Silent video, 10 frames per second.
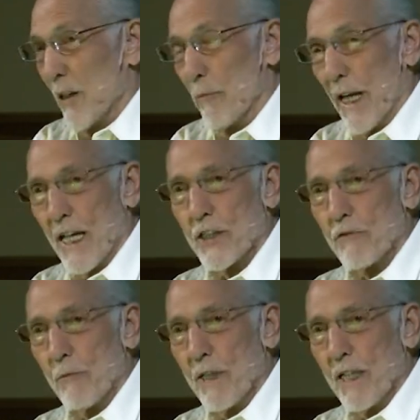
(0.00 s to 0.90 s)
But as
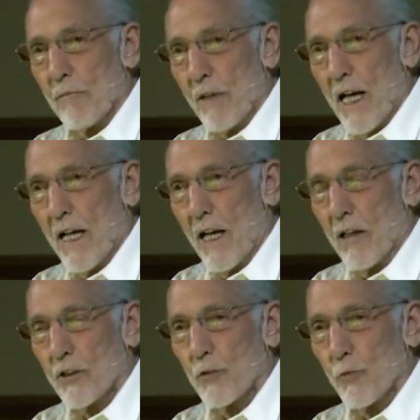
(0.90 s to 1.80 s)
for me and my
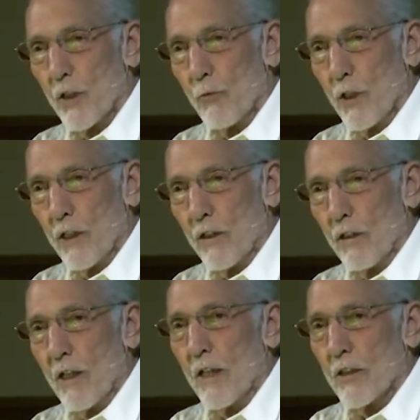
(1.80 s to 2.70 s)
house, we
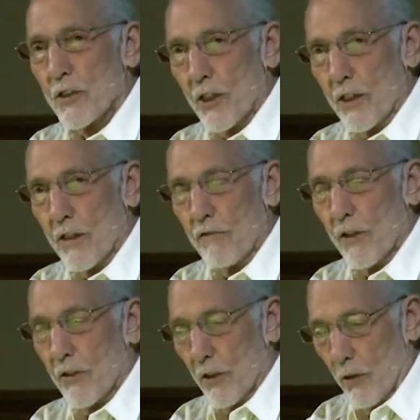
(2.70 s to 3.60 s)
will serve
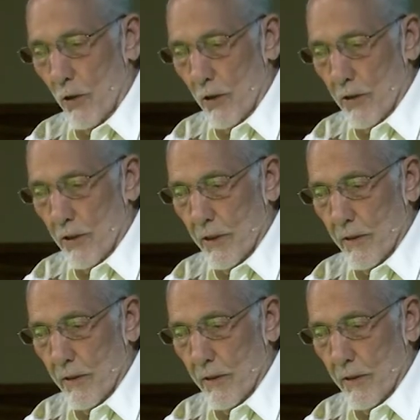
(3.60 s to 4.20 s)
the Lord.